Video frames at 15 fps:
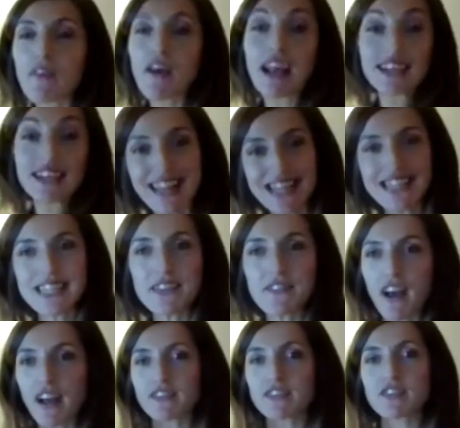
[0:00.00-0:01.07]
Extensive
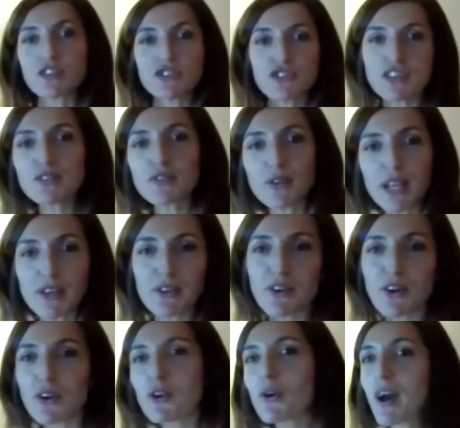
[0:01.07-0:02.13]
answer. Just to let you know,
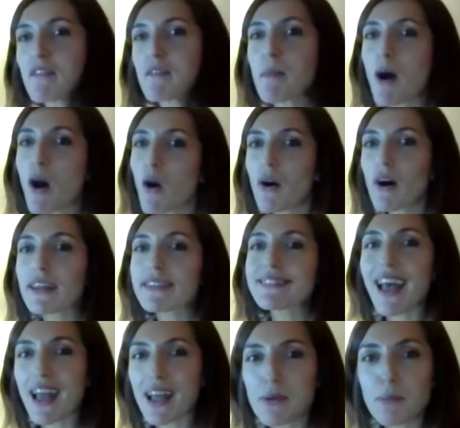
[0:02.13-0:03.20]
you have about
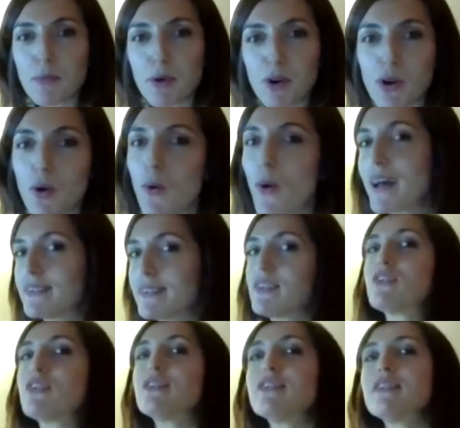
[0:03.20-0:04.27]
10 more
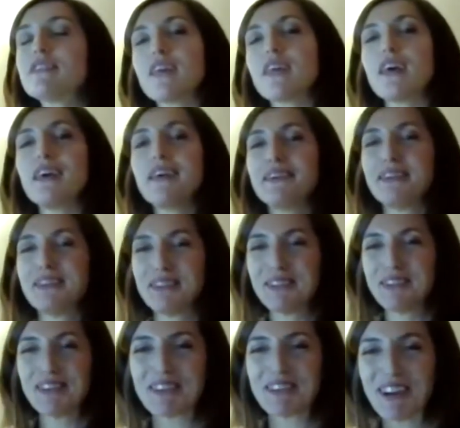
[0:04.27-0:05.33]
questions
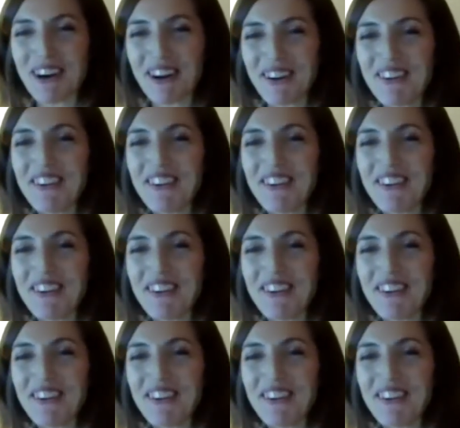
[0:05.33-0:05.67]
to go.